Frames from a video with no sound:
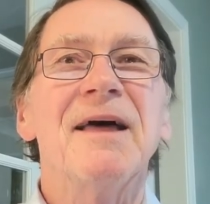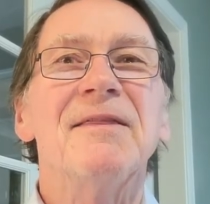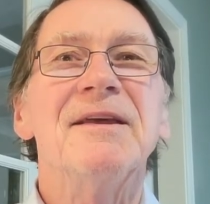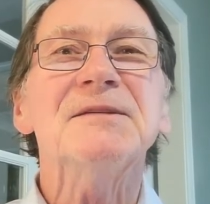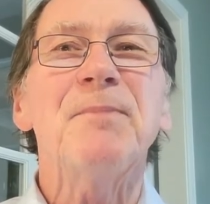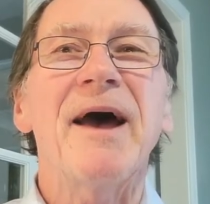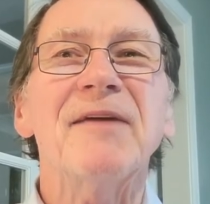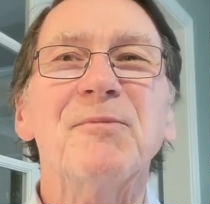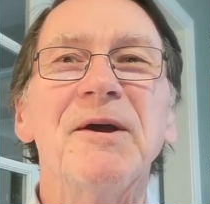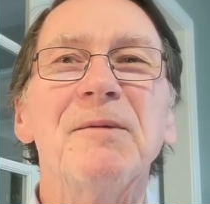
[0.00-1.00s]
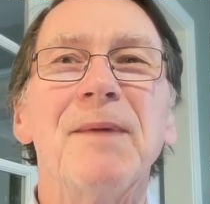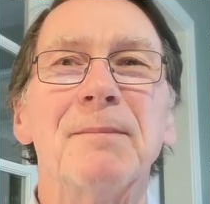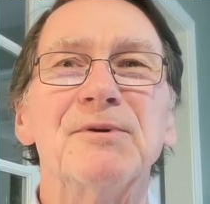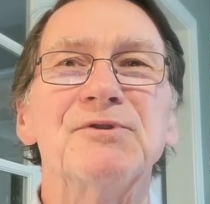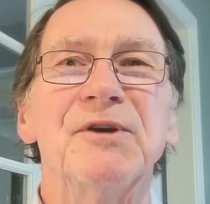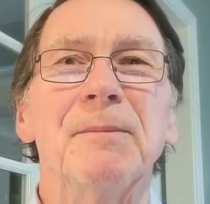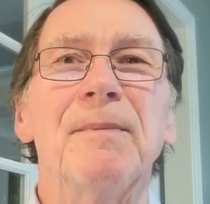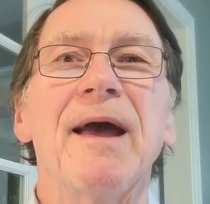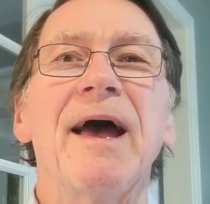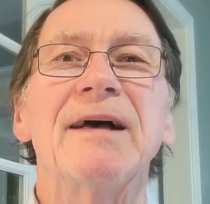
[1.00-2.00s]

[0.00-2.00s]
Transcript: This pathway to membership,